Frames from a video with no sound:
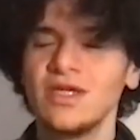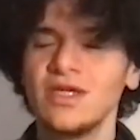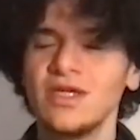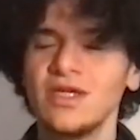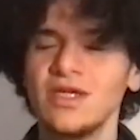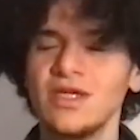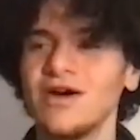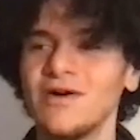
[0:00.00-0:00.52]

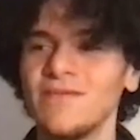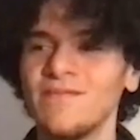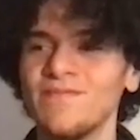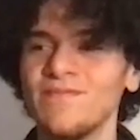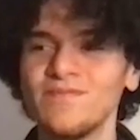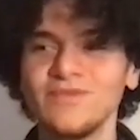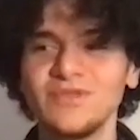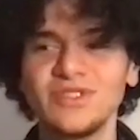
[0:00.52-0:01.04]

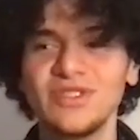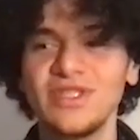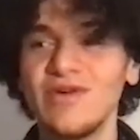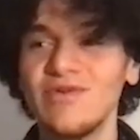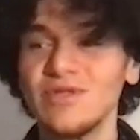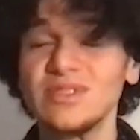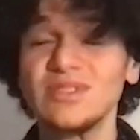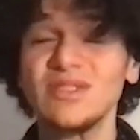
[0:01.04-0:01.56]
So that
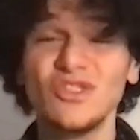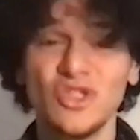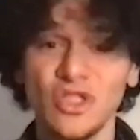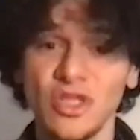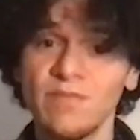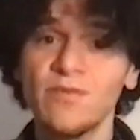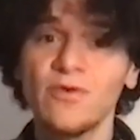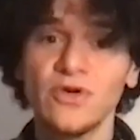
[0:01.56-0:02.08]
was such an
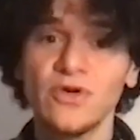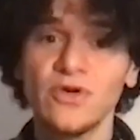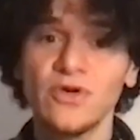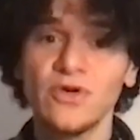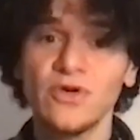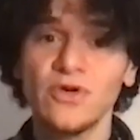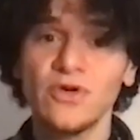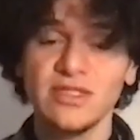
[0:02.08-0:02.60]
important
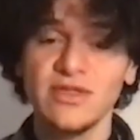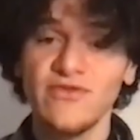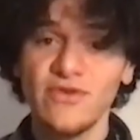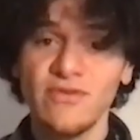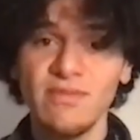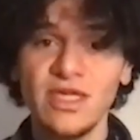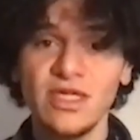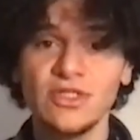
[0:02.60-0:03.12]
lesson for
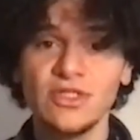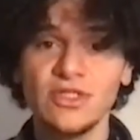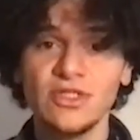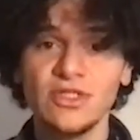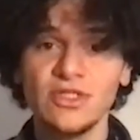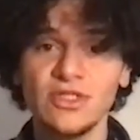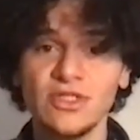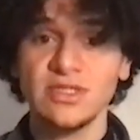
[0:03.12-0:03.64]
me to
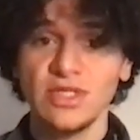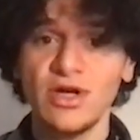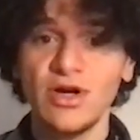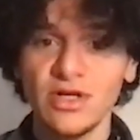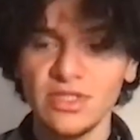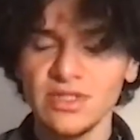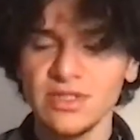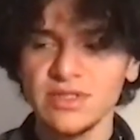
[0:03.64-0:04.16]
learn as an
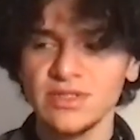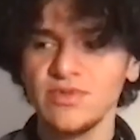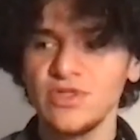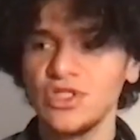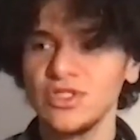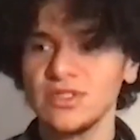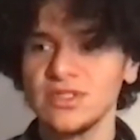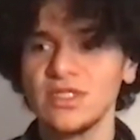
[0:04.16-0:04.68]
artist, which
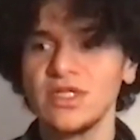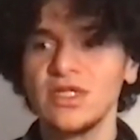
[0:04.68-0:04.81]
is,